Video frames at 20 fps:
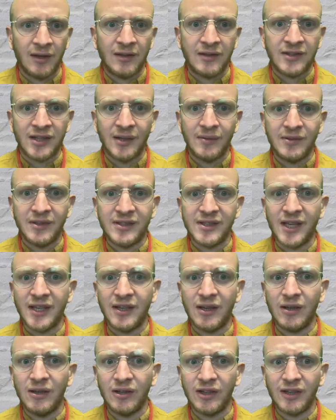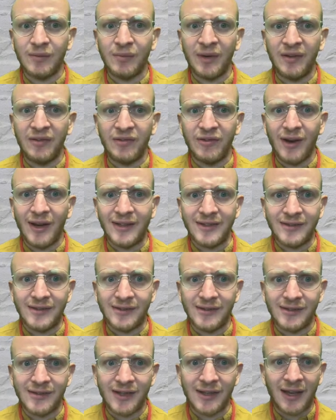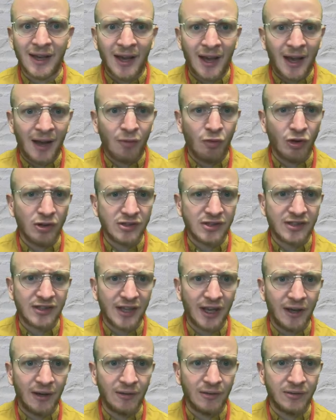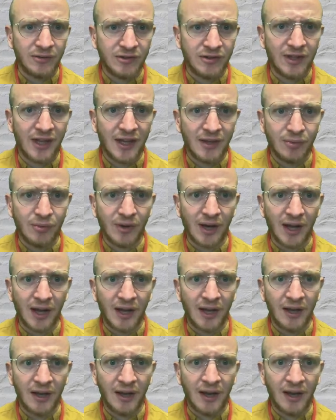Time to take a look at my friends and what styles they wear.